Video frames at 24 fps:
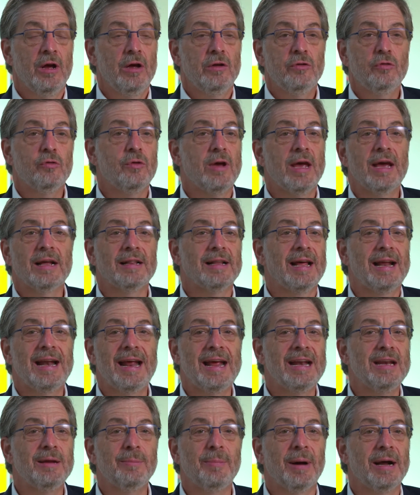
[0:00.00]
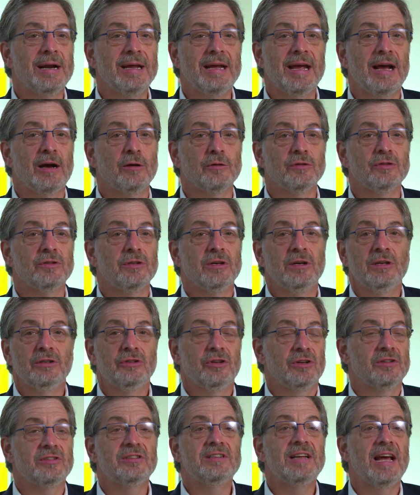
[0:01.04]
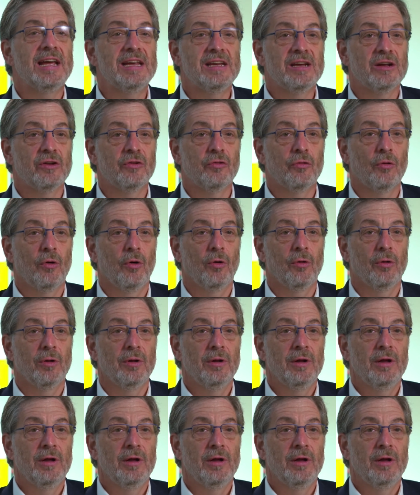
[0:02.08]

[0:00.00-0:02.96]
You can't let anybody else just take control.